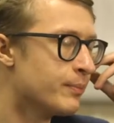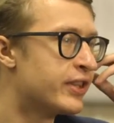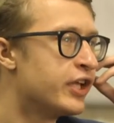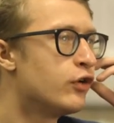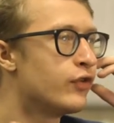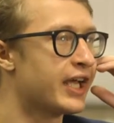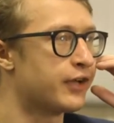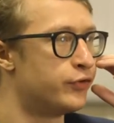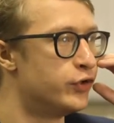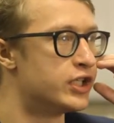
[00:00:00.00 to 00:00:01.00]
but then over like
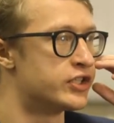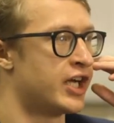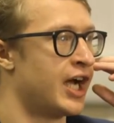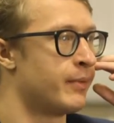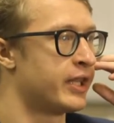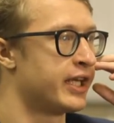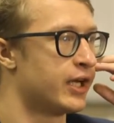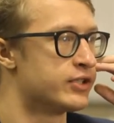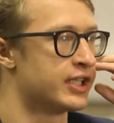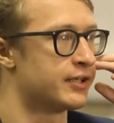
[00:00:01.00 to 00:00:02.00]
a few years time, I think
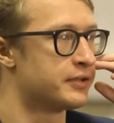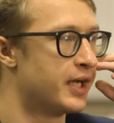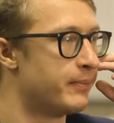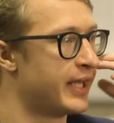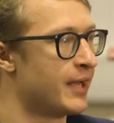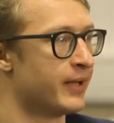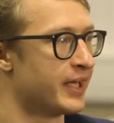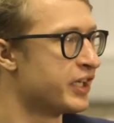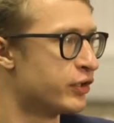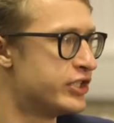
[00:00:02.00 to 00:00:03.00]
I was like I became
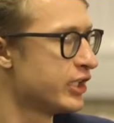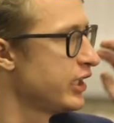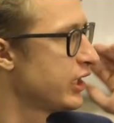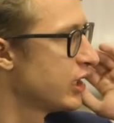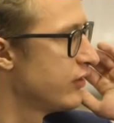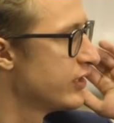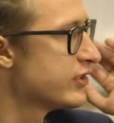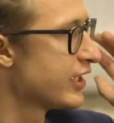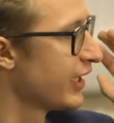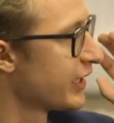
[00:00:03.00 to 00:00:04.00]
like increasingly
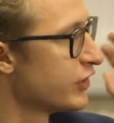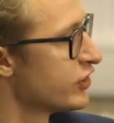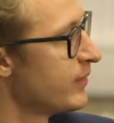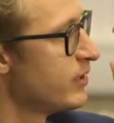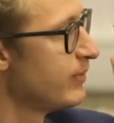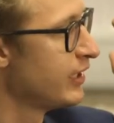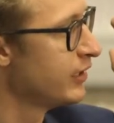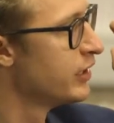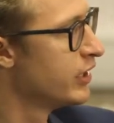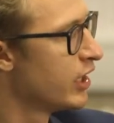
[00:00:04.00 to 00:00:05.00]
convinced that like there seemed to be
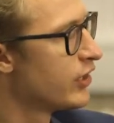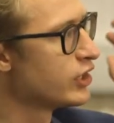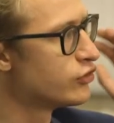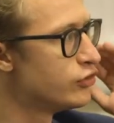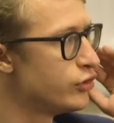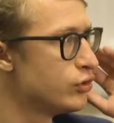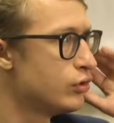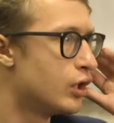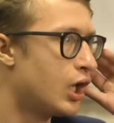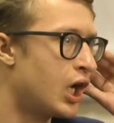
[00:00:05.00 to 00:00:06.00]
things to do.
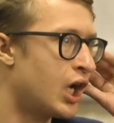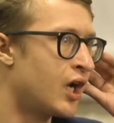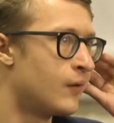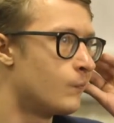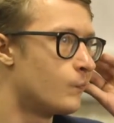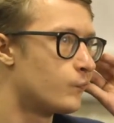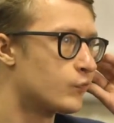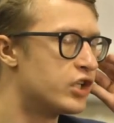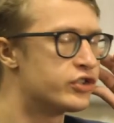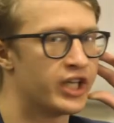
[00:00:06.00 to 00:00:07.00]
Um,
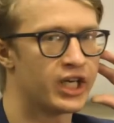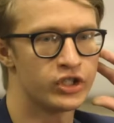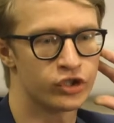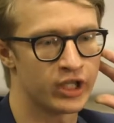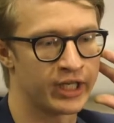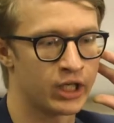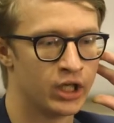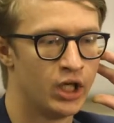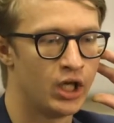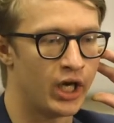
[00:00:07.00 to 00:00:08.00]
and so then I just like
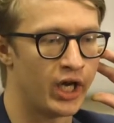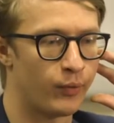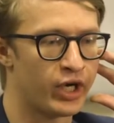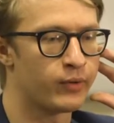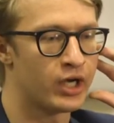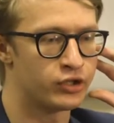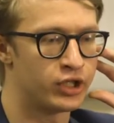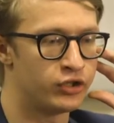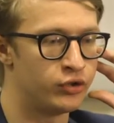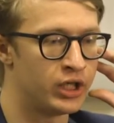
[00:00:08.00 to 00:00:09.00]
uh, when I
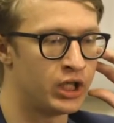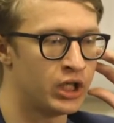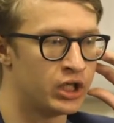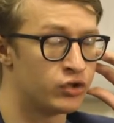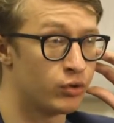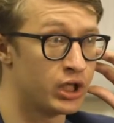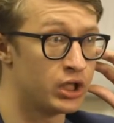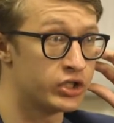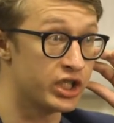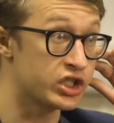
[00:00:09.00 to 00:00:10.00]
graduated uni in
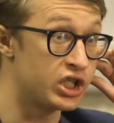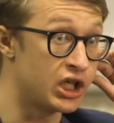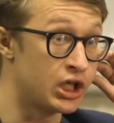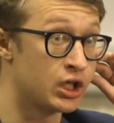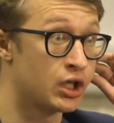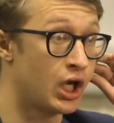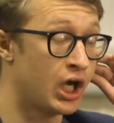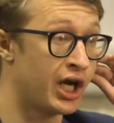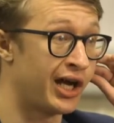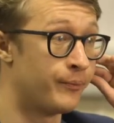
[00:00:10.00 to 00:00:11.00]
2016,
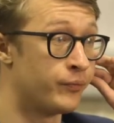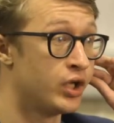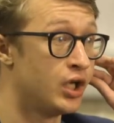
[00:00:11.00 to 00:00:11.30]
um,